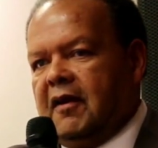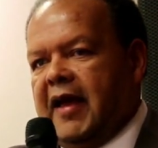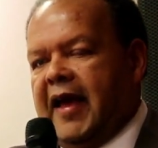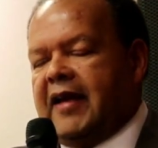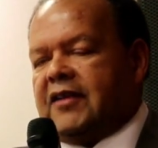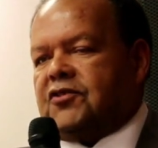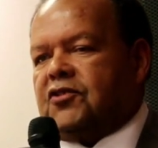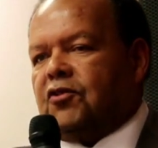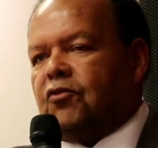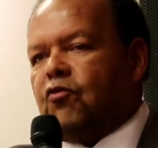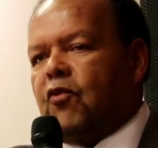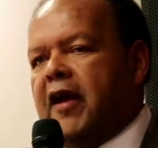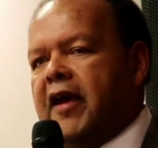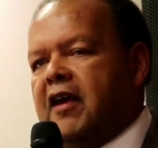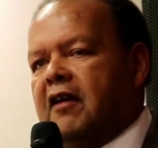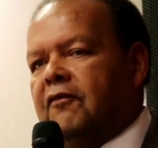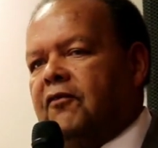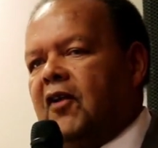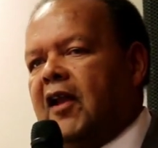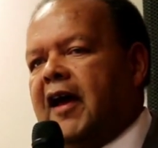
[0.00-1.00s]
as the
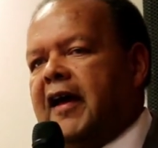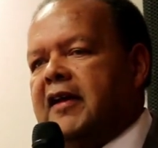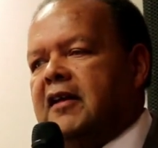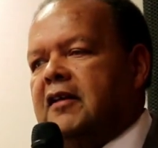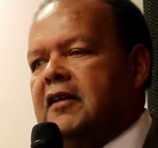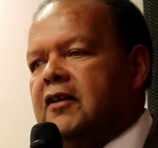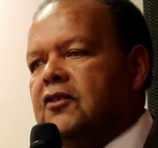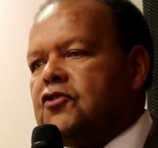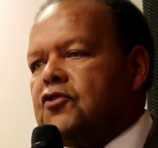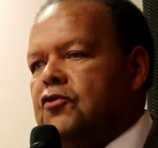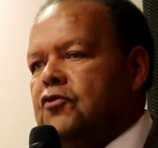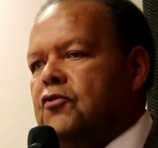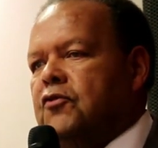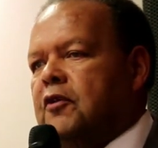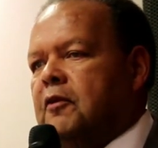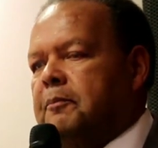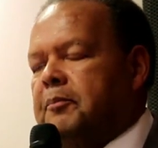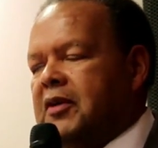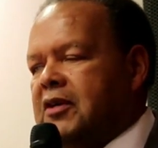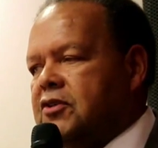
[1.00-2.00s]
ray of light into
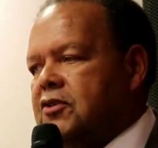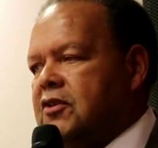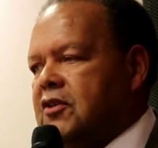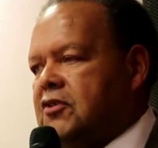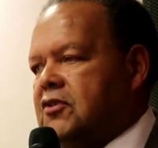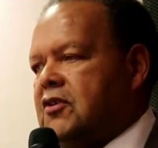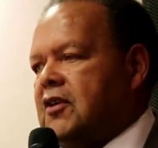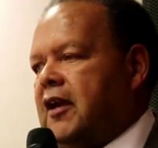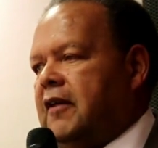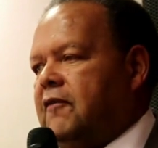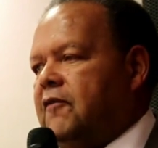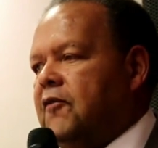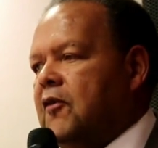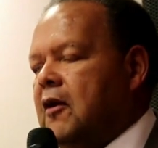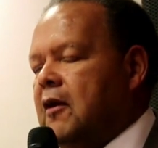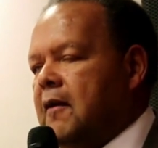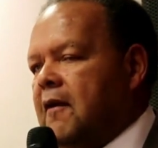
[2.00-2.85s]
the business and